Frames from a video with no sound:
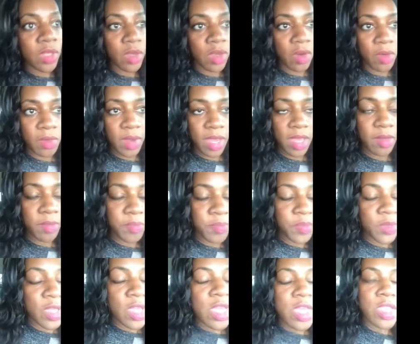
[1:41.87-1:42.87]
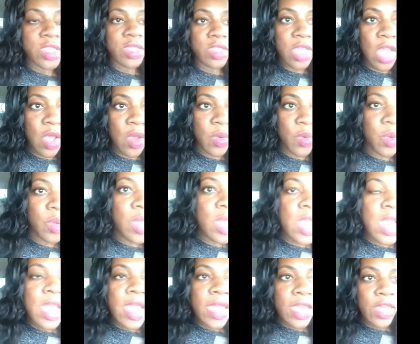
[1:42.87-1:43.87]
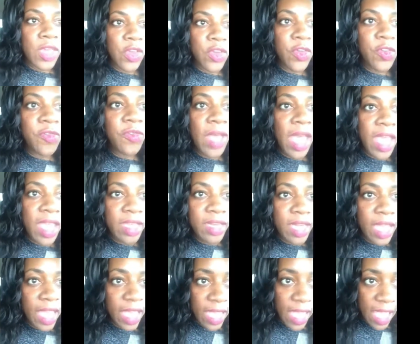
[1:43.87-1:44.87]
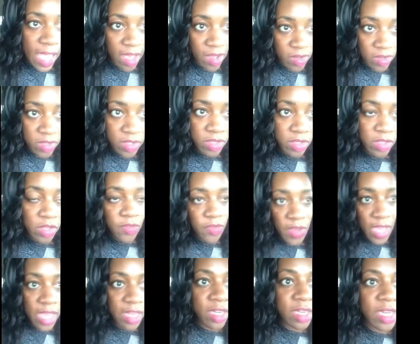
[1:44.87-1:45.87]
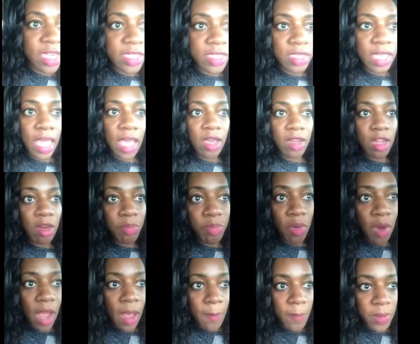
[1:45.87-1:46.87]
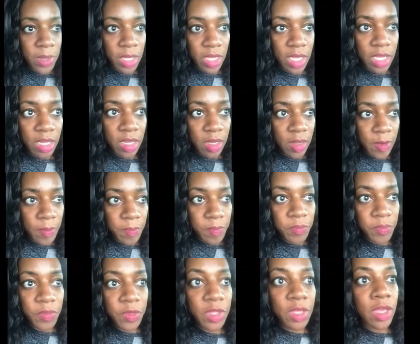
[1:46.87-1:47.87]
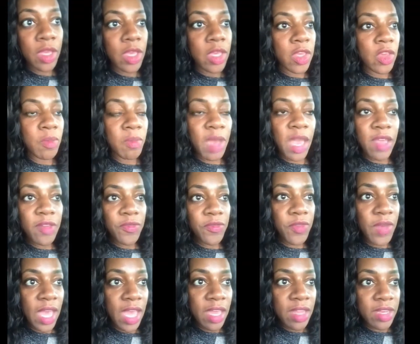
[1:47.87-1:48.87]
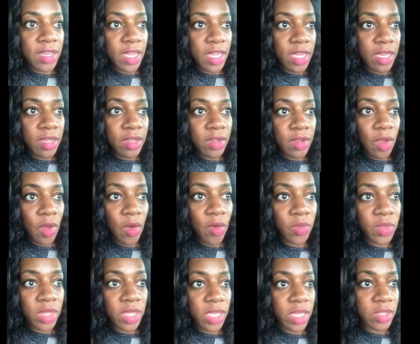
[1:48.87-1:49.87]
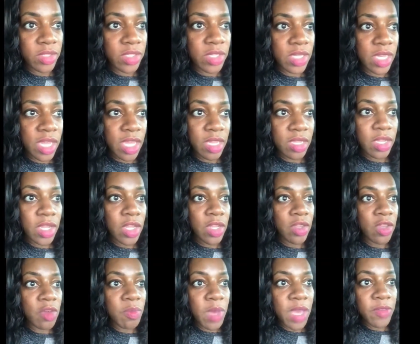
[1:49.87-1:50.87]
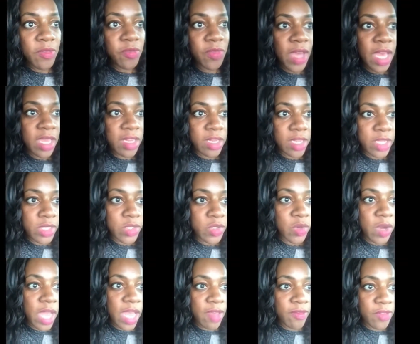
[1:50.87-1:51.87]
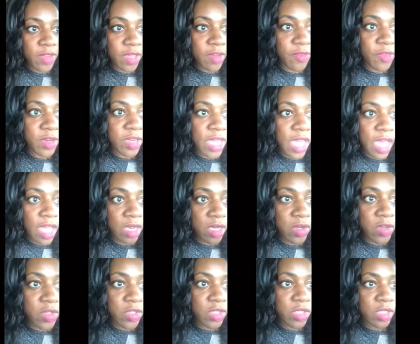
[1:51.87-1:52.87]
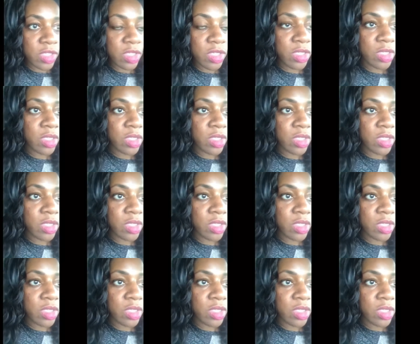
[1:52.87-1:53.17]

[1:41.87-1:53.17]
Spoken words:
All right. So, you find a house. You find a discounted property. You might find it on the internet. You might find it driving for dollars.